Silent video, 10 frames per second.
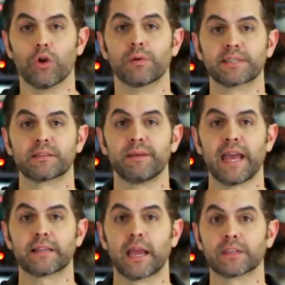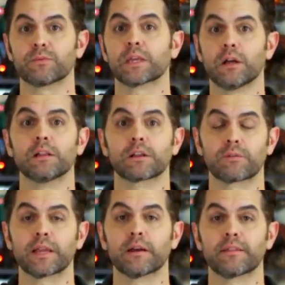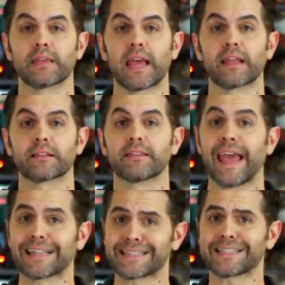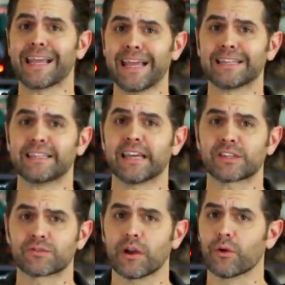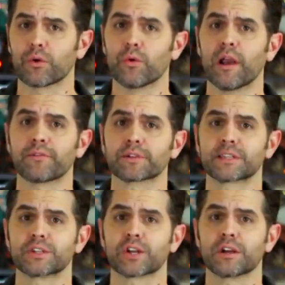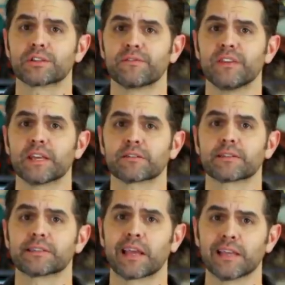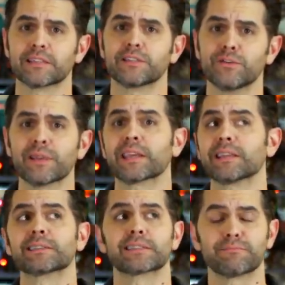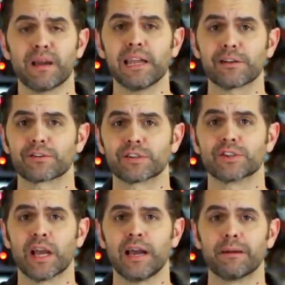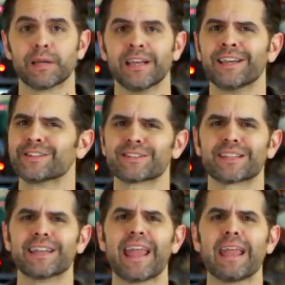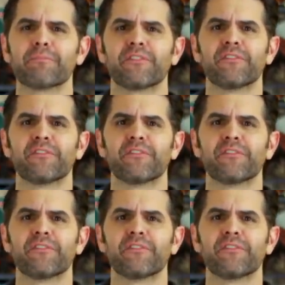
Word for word: Cobra is the bad guys, we can all agree on that. That said, Destro, or whoever is in charge of vehicle design, is doing an inspired job. Just the name